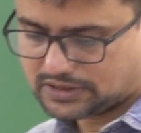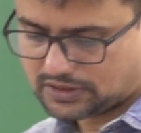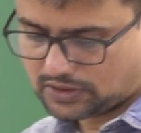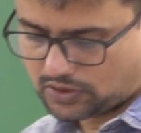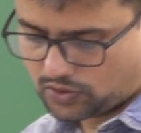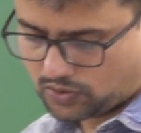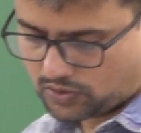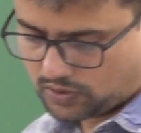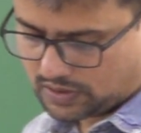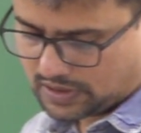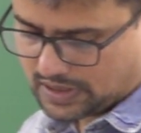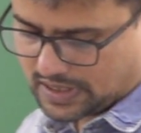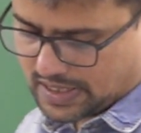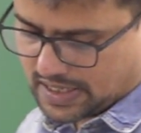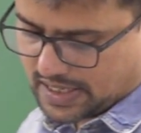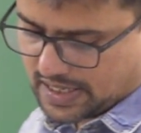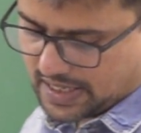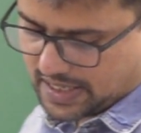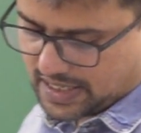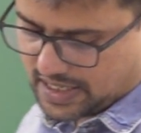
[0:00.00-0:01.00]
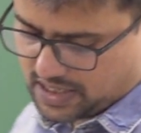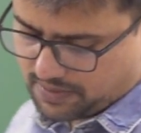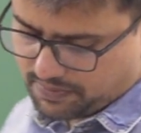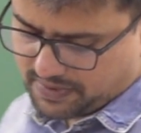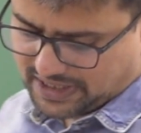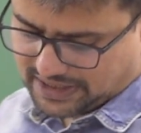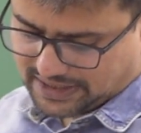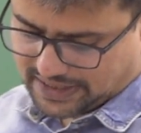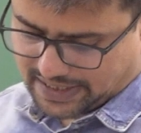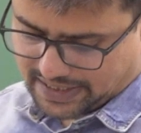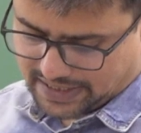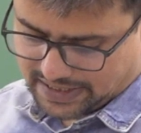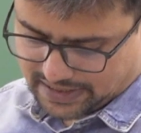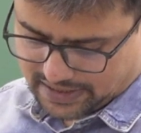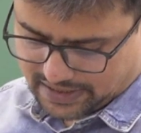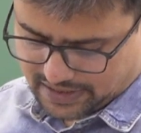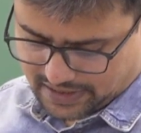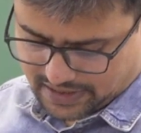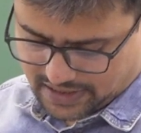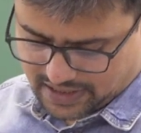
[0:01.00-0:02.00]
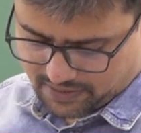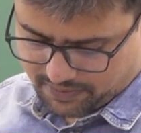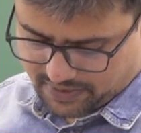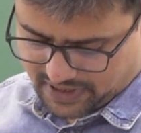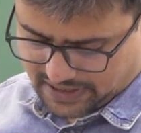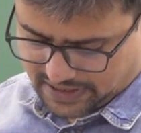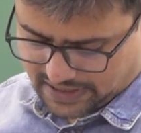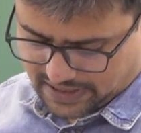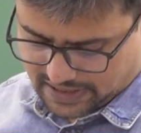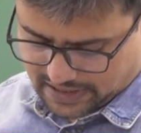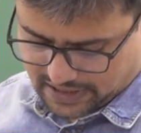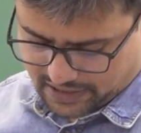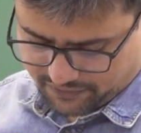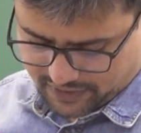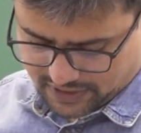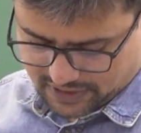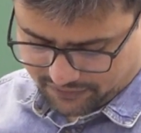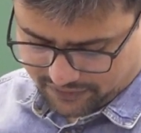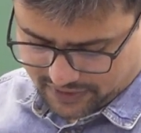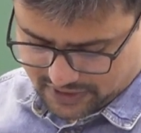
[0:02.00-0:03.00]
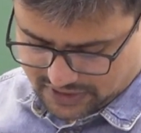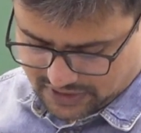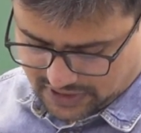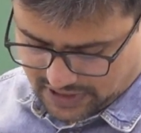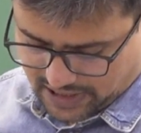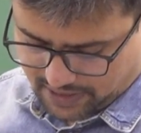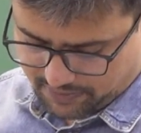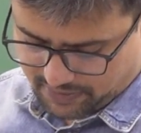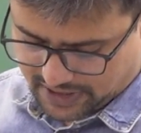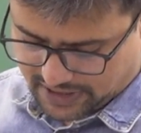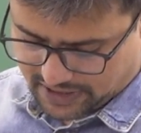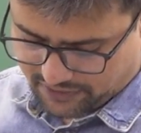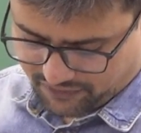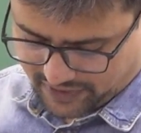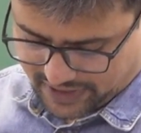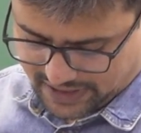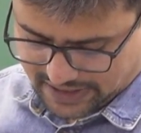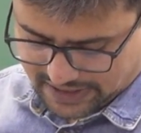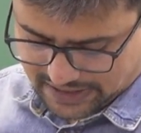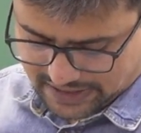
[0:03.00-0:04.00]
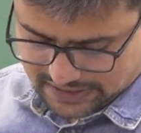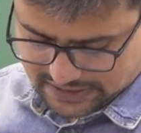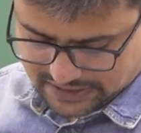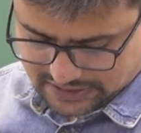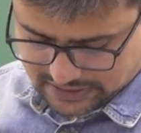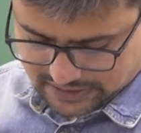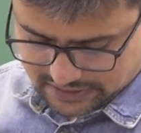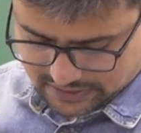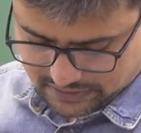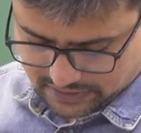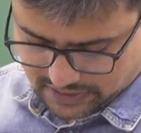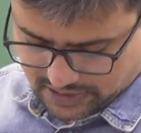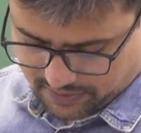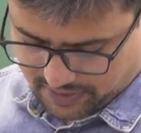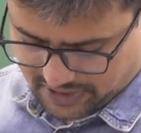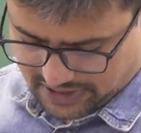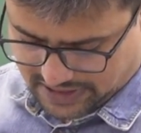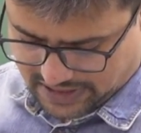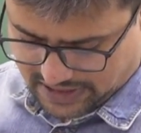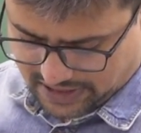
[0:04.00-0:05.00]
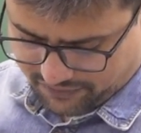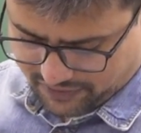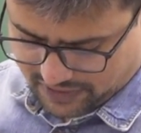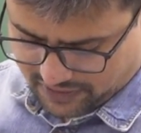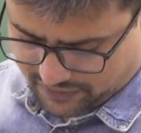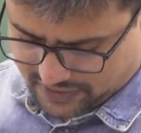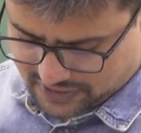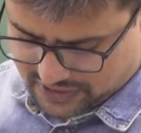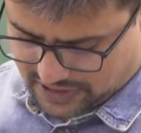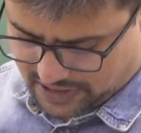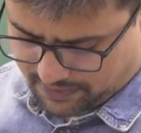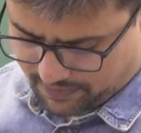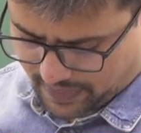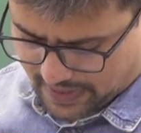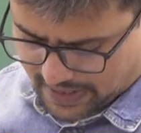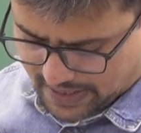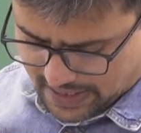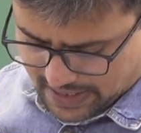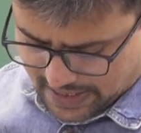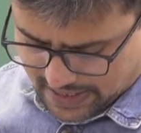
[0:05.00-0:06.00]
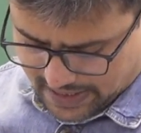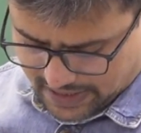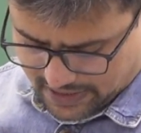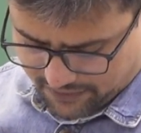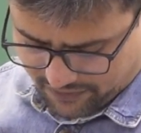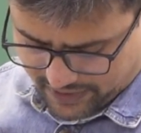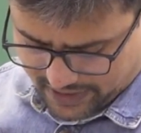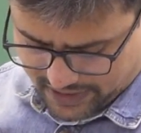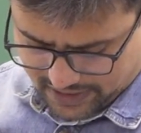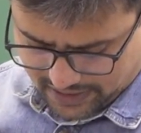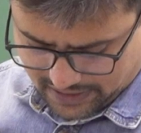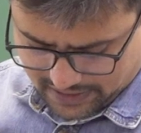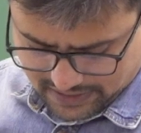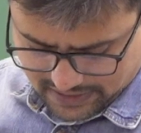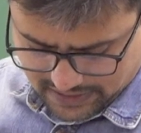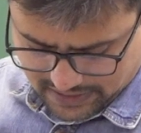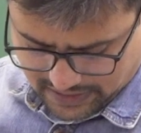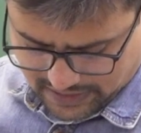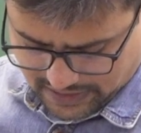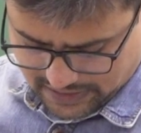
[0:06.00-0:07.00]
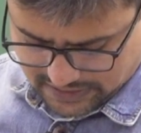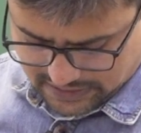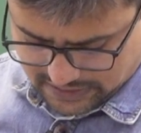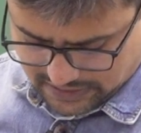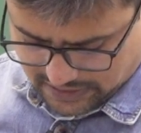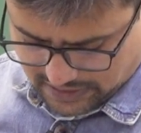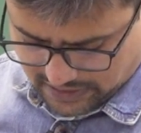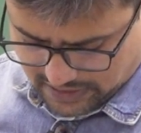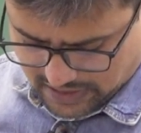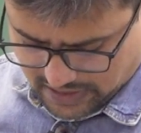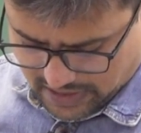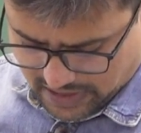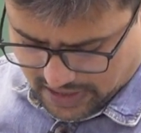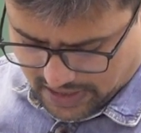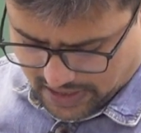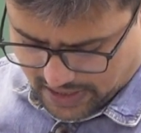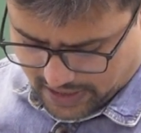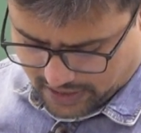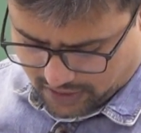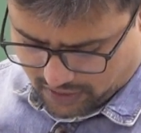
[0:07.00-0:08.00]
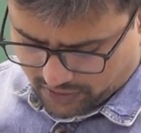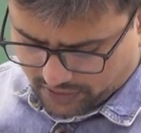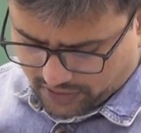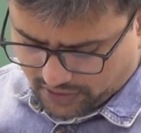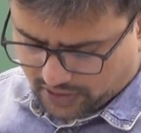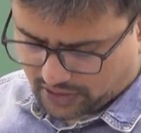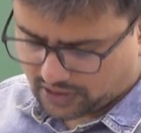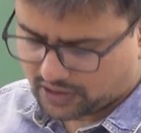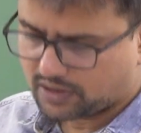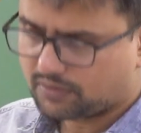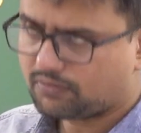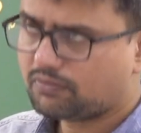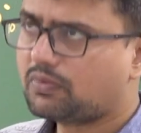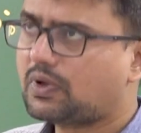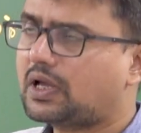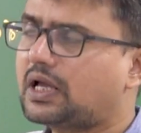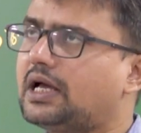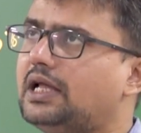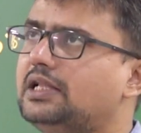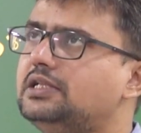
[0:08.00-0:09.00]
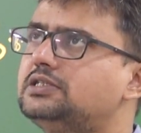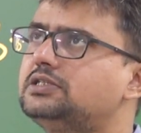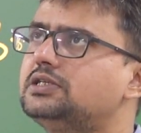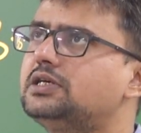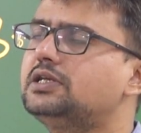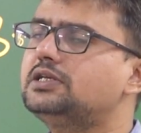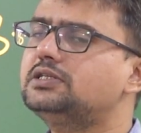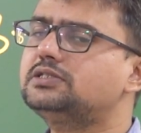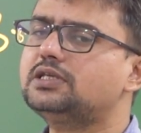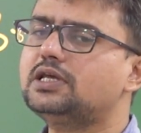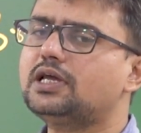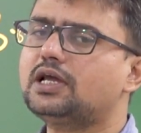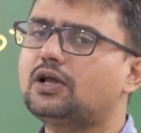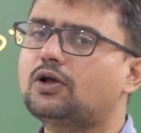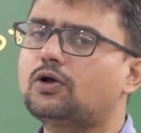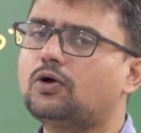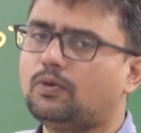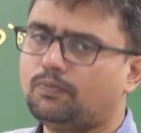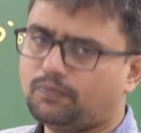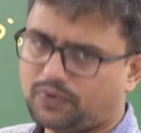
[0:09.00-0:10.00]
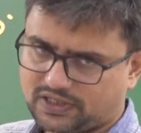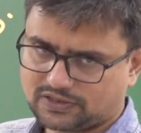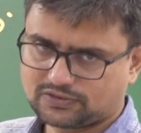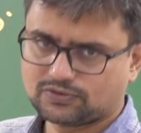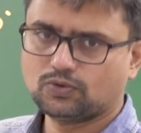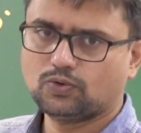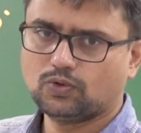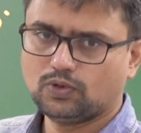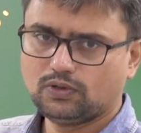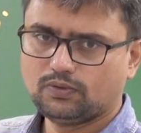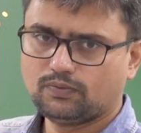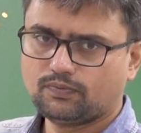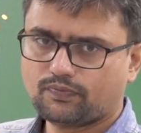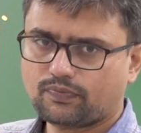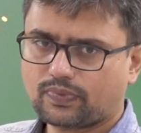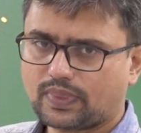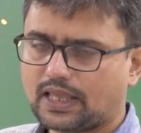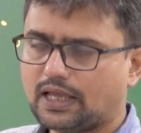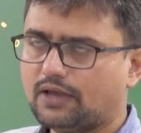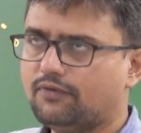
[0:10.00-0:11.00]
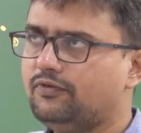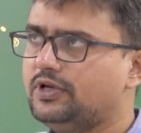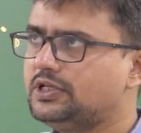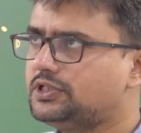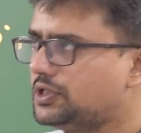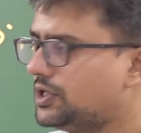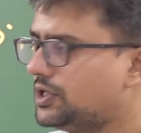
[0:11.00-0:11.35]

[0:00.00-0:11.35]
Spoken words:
whole. E.B Tylor for the first time he defined culture. E.B Tylor for the first time he defined culture. According to him, culture is a complex whole which